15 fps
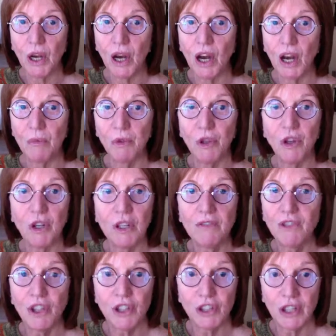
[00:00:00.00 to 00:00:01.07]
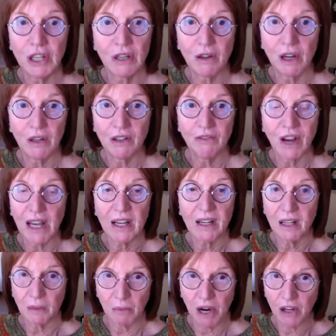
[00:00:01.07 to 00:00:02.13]
You could have just divided
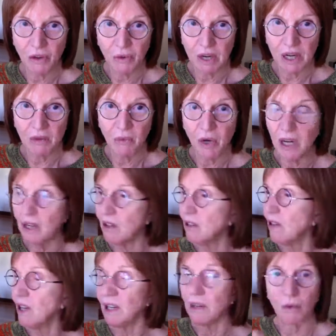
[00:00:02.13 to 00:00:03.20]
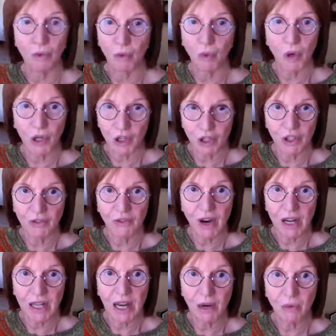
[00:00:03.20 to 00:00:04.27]
it by 3. It would work just
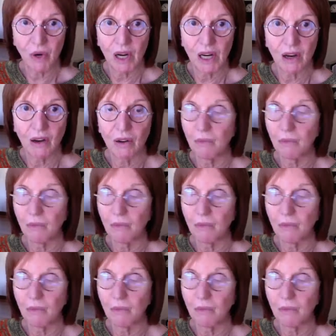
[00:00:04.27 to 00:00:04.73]
fine that way.